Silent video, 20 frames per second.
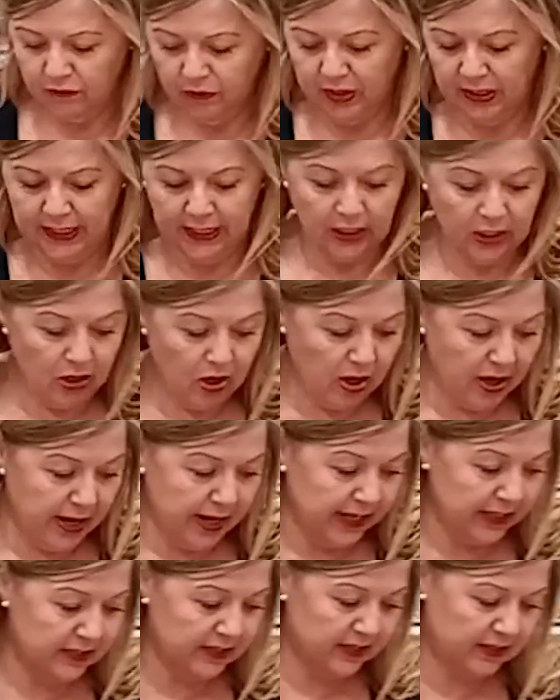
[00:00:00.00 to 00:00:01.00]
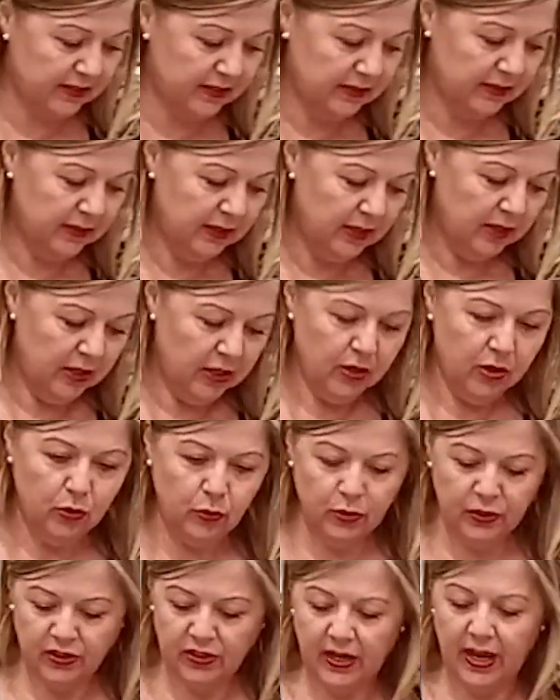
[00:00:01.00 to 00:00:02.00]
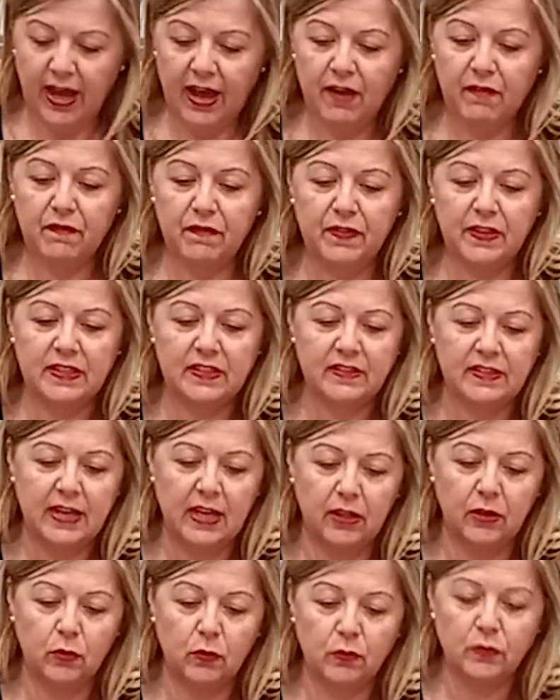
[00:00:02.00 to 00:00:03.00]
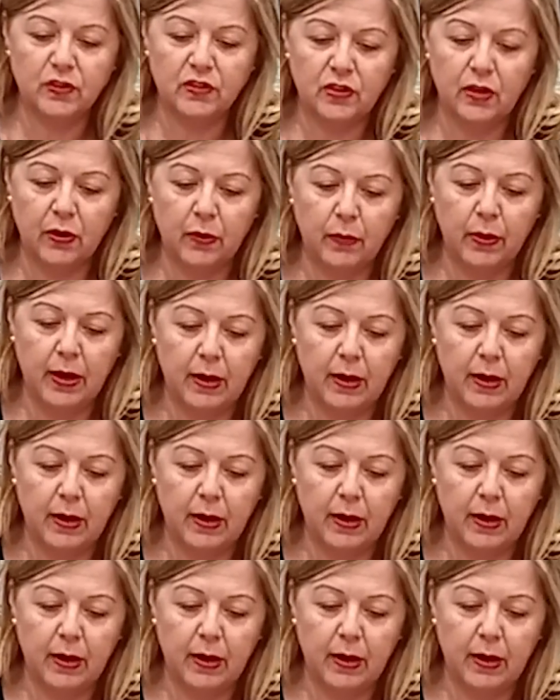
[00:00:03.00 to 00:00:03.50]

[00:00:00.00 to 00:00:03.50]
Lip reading: really light. Good to have this salad also.